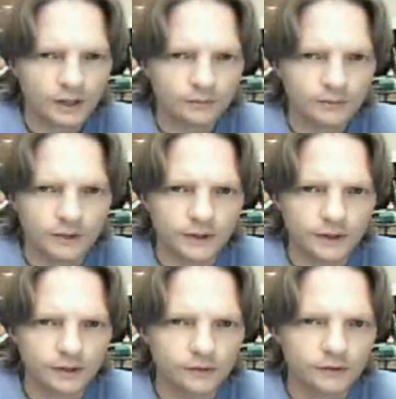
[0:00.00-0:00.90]
Hopefully
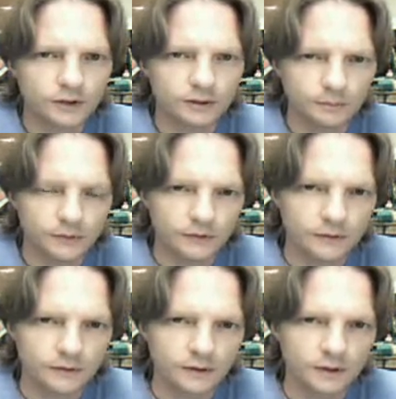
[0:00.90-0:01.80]
those
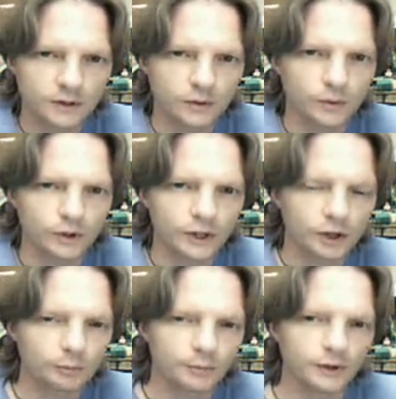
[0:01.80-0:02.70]
tips will
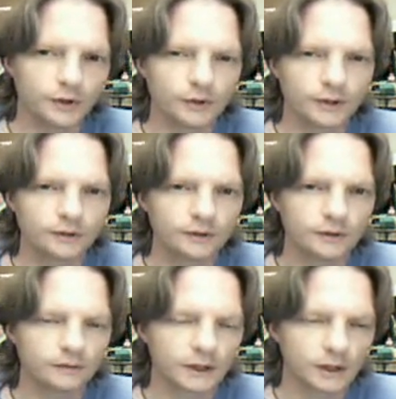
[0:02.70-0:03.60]
help you
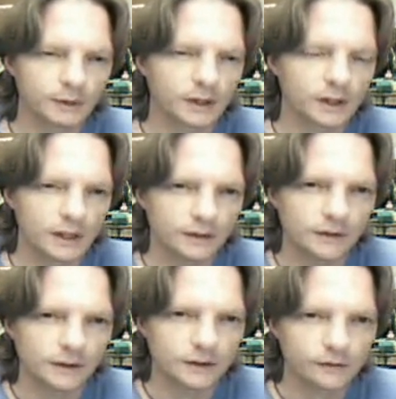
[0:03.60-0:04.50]
in developing
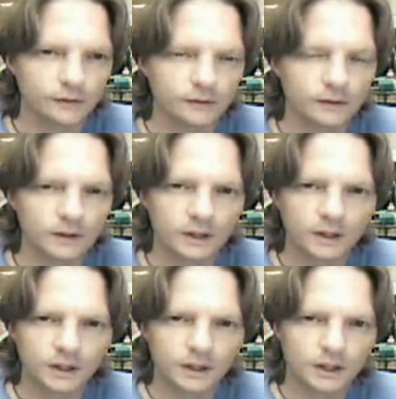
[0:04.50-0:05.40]
ideas and
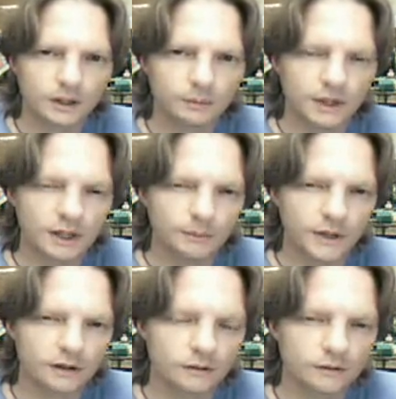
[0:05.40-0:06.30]
keeping up
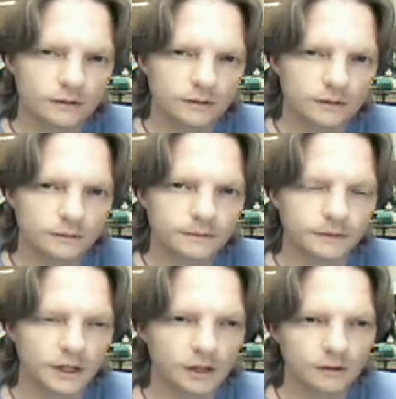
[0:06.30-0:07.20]
that
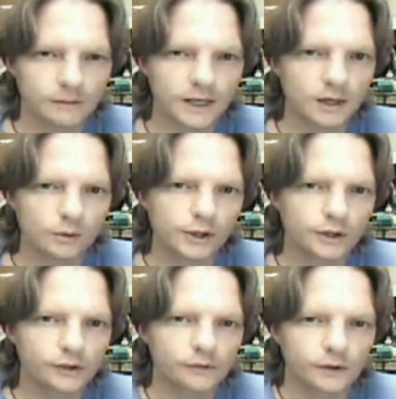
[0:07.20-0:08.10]
flow of
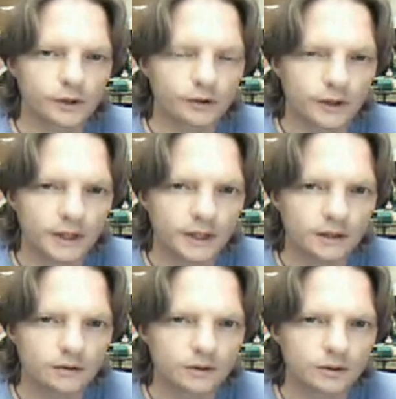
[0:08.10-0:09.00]
artworks for
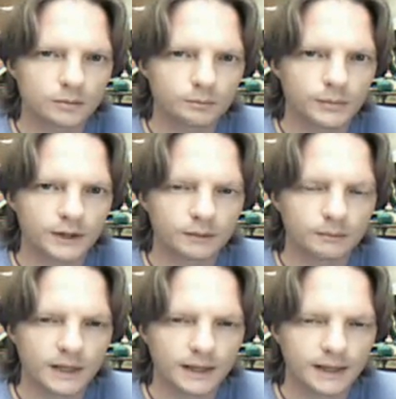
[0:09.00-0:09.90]
creating your bread
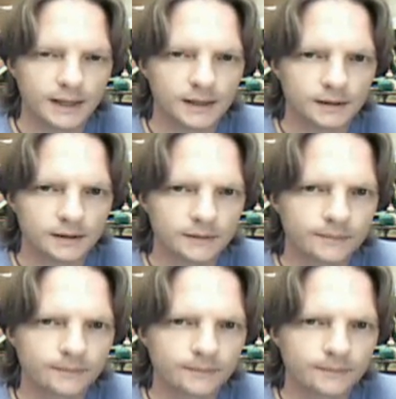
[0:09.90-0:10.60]
and butter art.